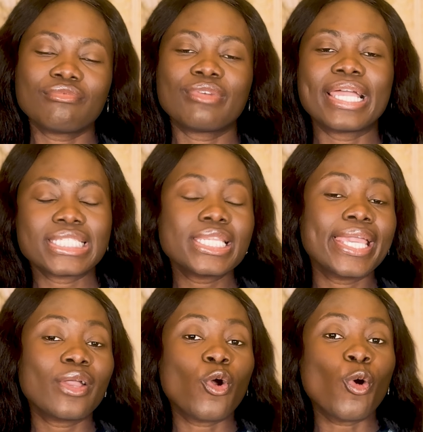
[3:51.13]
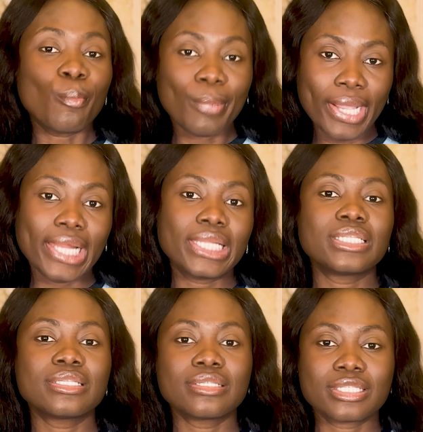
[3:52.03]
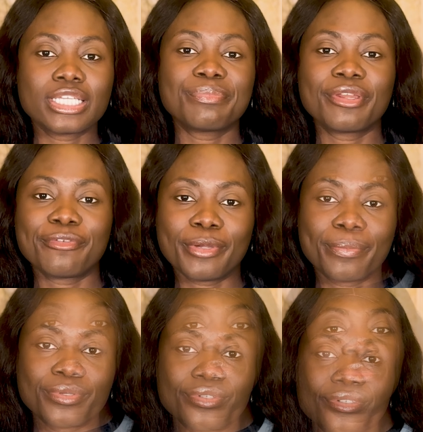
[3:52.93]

writing a compelling statement of purpose.